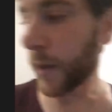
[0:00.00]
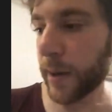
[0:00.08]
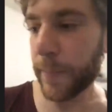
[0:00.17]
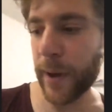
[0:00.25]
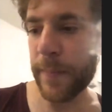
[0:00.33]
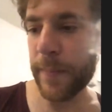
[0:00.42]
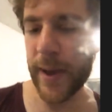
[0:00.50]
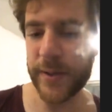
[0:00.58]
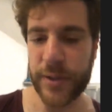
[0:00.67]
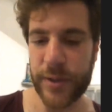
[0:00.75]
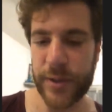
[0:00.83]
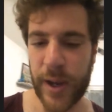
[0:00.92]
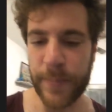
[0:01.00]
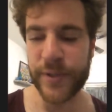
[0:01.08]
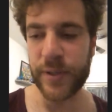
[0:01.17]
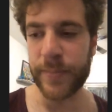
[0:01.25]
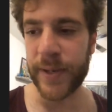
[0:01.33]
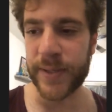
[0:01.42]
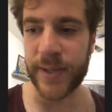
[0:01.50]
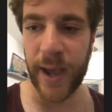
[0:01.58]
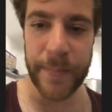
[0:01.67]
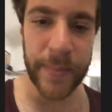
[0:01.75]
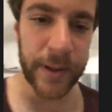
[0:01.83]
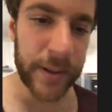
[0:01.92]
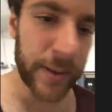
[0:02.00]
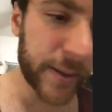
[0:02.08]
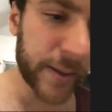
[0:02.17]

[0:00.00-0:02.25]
about Master Campers. In the meantime, let's